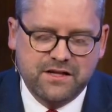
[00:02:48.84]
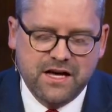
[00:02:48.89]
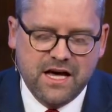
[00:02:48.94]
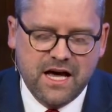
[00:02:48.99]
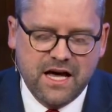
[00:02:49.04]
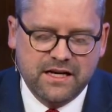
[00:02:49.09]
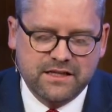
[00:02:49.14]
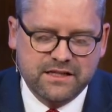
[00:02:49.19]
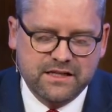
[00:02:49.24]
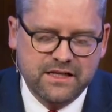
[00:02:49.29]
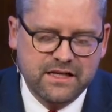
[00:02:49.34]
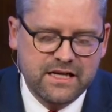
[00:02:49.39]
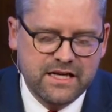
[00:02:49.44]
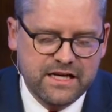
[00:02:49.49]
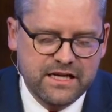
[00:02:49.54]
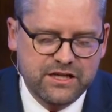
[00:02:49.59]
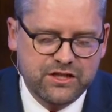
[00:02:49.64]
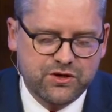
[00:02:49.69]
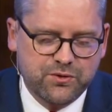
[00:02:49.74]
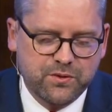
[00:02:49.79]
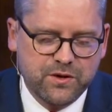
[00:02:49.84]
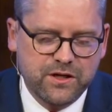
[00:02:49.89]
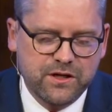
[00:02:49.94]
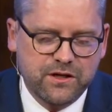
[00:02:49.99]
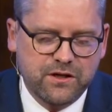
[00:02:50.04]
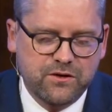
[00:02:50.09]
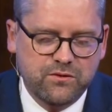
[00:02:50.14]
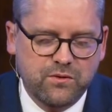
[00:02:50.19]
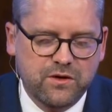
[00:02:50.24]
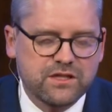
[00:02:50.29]
that
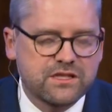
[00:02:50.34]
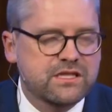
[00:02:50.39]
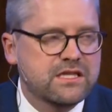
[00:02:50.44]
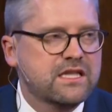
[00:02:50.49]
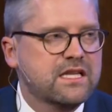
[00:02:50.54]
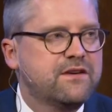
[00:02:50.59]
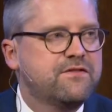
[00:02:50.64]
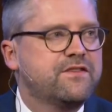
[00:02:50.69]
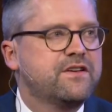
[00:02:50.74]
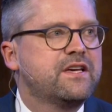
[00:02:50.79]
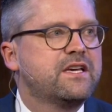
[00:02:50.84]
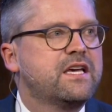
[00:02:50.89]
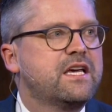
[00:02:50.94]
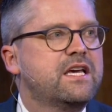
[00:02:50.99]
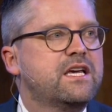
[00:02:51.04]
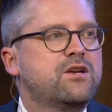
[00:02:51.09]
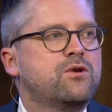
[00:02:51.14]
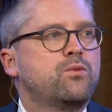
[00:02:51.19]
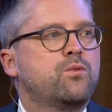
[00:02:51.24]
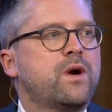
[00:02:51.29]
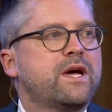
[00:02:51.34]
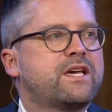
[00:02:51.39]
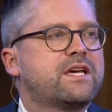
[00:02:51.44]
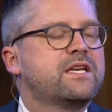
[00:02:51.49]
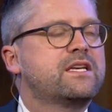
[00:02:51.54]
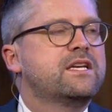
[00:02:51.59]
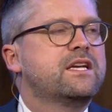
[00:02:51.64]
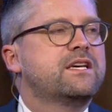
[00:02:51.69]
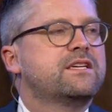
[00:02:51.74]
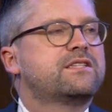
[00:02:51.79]
Israel was living in
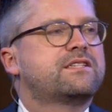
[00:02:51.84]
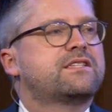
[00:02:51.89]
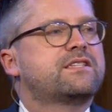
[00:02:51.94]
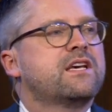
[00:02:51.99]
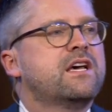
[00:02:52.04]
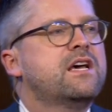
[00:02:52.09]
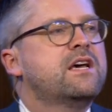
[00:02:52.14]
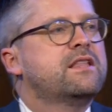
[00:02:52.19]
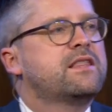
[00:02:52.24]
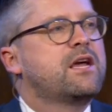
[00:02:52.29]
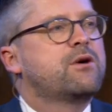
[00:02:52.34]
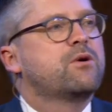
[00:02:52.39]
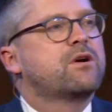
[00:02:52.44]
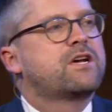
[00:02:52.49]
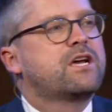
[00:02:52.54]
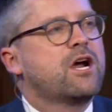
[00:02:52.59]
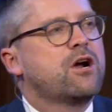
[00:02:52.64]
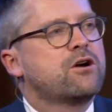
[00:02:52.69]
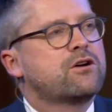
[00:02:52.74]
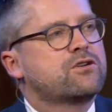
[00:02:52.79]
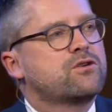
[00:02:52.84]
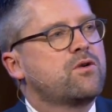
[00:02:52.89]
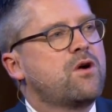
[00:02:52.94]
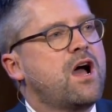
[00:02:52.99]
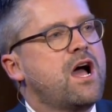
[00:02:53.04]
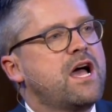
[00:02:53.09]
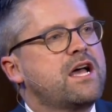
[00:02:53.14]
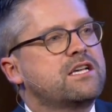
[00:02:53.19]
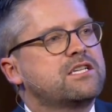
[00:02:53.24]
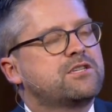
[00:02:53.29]
wickedness. They were
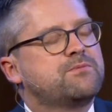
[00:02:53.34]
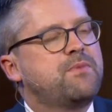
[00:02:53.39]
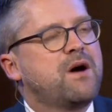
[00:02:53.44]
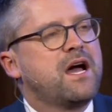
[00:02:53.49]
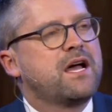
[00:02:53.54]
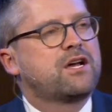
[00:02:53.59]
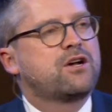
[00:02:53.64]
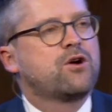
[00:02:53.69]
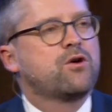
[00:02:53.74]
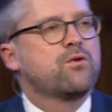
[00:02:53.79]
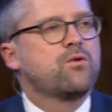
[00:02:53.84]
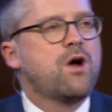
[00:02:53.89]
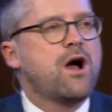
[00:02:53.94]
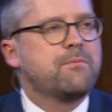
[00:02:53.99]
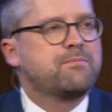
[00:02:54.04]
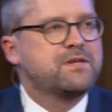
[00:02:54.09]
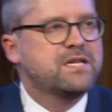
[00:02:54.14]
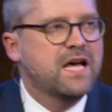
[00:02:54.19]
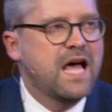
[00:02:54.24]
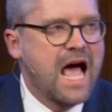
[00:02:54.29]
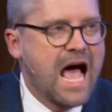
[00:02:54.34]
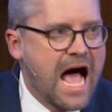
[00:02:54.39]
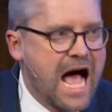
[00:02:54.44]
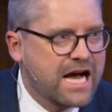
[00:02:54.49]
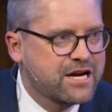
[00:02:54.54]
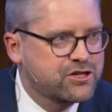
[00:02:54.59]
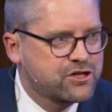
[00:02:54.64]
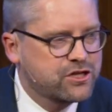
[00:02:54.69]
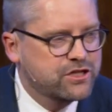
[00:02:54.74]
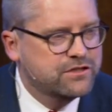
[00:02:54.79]
characterized by corrupt
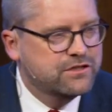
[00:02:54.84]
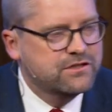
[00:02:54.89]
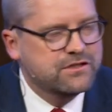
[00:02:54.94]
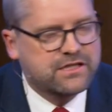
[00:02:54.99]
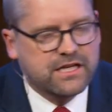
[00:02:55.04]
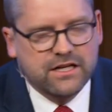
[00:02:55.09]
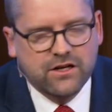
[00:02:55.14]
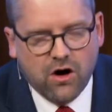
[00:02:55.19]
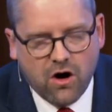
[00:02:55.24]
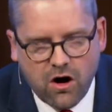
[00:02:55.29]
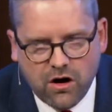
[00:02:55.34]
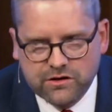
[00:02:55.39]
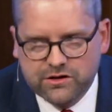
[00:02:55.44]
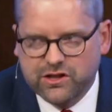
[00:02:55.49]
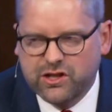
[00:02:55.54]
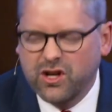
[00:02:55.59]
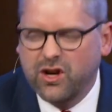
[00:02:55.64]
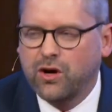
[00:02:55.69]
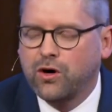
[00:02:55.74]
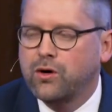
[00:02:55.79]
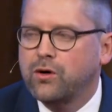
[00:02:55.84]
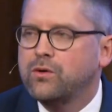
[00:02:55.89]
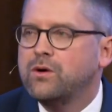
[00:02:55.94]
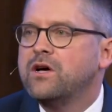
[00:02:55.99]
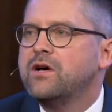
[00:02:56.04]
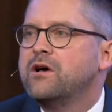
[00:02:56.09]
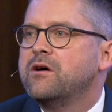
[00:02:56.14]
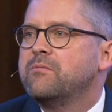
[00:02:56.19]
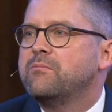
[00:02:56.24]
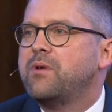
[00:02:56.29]
actions and also
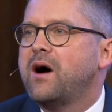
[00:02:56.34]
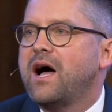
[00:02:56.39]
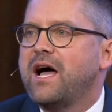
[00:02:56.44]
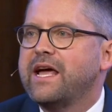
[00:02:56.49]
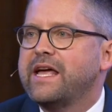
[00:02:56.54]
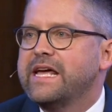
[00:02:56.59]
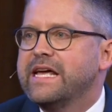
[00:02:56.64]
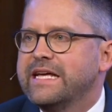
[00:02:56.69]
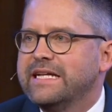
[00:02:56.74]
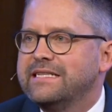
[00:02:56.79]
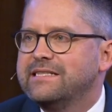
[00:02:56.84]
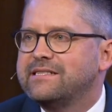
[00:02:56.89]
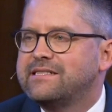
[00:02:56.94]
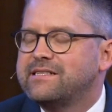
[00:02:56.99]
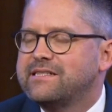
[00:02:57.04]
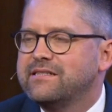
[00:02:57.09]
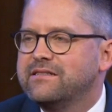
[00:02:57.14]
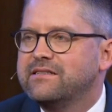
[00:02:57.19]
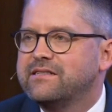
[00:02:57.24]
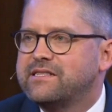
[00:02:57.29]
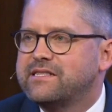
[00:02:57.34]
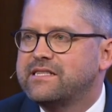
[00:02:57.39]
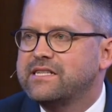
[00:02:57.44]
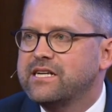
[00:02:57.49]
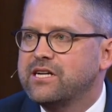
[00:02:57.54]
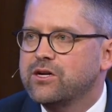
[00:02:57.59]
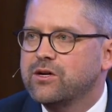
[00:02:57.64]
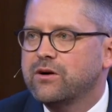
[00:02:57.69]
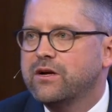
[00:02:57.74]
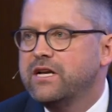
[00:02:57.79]
by
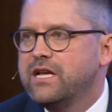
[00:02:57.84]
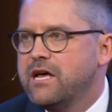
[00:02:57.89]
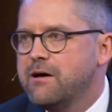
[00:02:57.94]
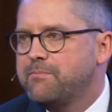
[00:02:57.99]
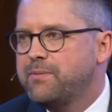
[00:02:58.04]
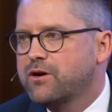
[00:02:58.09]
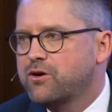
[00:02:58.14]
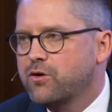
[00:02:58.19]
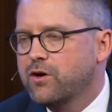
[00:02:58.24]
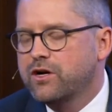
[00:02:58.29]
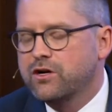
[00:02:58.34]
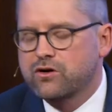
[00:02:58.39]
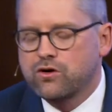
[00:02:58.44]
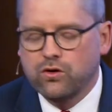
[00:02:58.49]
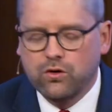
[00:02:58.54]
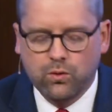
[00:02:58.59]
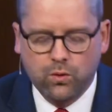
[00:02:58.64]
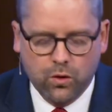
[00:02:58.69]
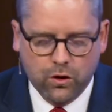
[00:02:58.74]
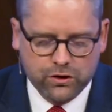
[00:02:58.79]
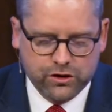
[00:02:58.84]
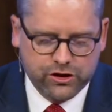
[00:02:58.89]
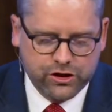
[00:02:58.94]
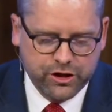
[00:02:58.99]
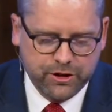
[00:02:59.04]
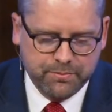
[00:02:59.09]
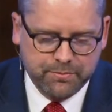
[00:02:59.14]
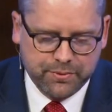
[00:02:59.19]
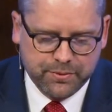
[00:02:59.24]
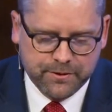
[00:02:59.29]
insincere and hypocritical
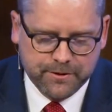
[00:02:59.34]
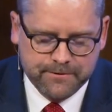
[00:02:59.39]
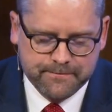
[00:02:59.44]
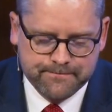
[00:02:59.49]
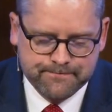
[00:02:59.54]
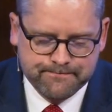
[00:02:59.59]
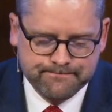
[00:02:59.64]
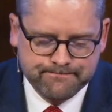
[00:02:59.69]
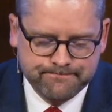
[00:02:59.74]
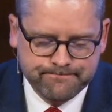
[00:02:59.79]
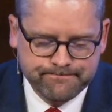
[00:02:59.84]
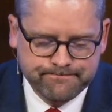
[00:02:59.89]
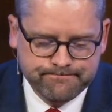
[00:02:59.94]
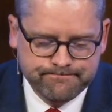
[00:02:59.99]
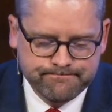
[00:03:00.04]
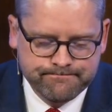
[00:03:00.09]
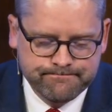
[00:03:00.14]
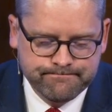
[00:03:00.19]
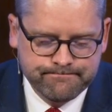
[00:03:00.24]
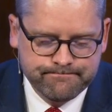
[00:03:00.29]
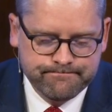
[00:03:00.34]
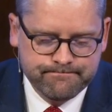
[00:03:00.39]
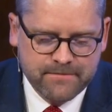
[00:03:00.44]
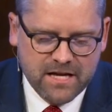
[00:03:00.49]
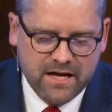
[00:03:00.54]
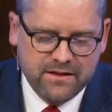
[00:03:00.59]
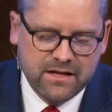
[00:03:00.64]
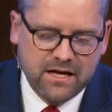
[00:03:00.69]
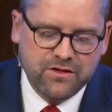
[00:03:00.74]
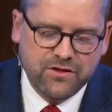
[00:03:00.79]
worship.
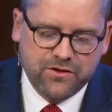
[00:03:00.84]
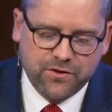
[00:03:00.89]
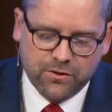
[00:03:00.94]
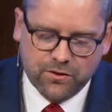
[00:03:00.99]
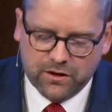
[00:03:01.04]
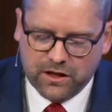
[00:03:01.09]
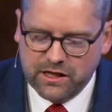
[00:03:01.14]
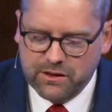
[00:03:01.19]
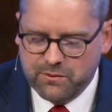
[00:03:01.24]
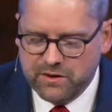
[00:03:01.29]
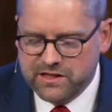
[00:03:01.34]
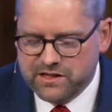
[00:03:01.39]
And then thirdly, we